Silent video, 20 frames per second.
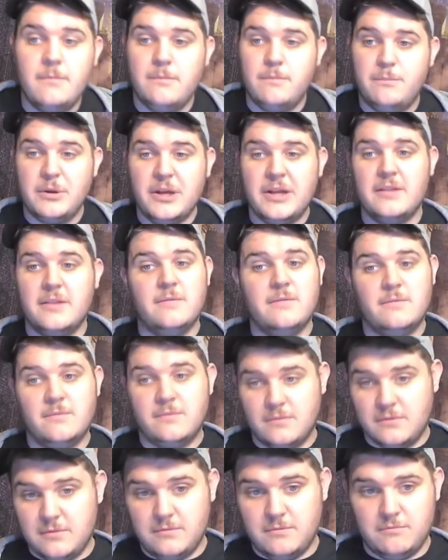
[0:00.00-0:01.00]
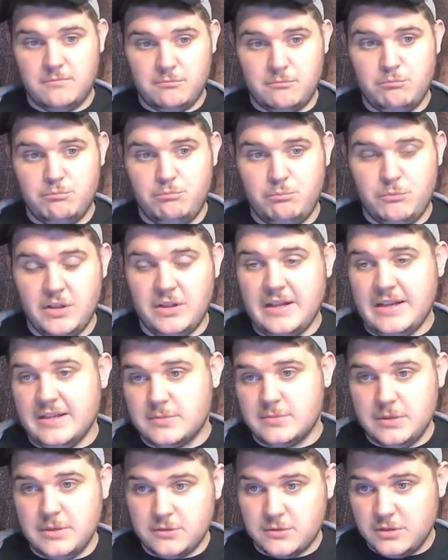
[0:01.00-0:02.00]
But the light
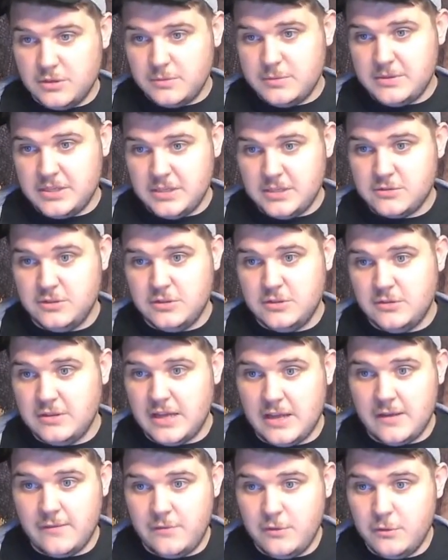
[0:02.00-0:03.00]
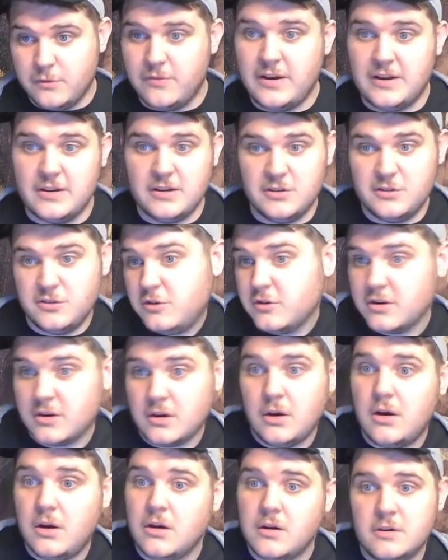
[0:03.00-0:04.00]
spell could potentially do that if you were fighting a
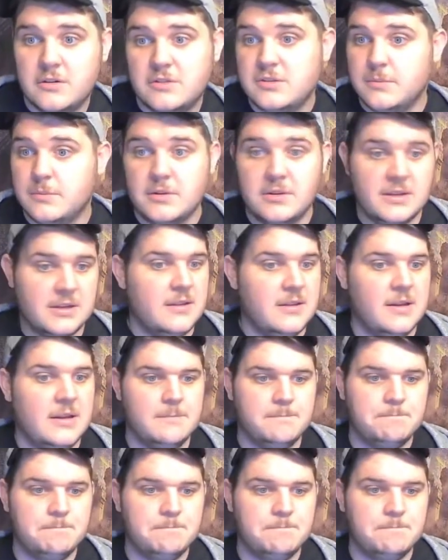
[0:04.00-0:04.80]
Durgar or something like that.